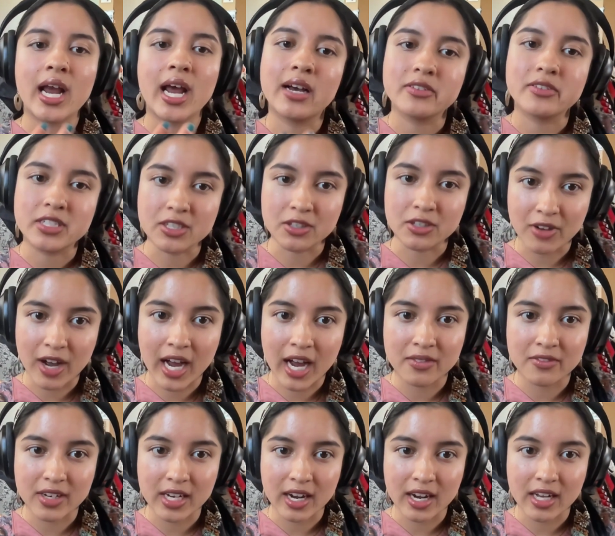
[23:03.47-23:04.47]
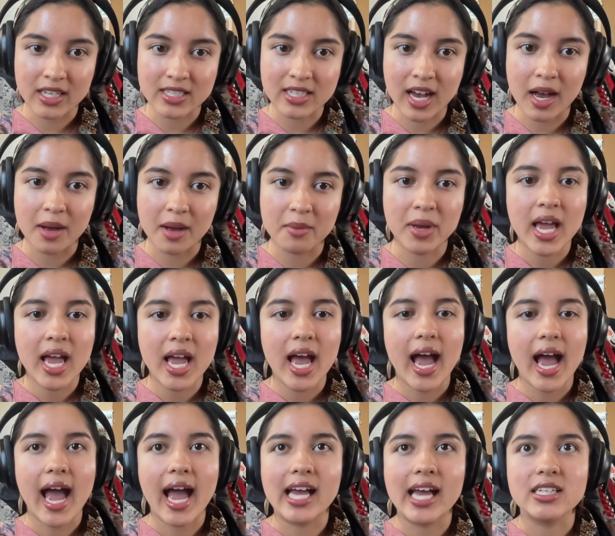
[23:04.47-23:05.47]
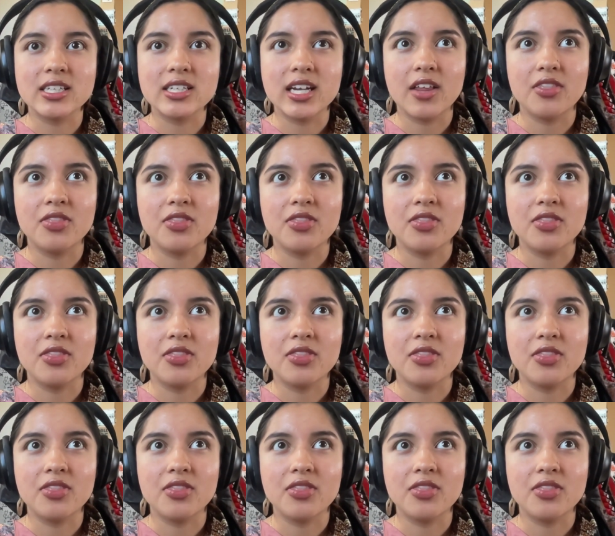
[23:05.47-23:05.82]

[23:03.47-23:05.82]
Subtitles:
have survived in Assam. And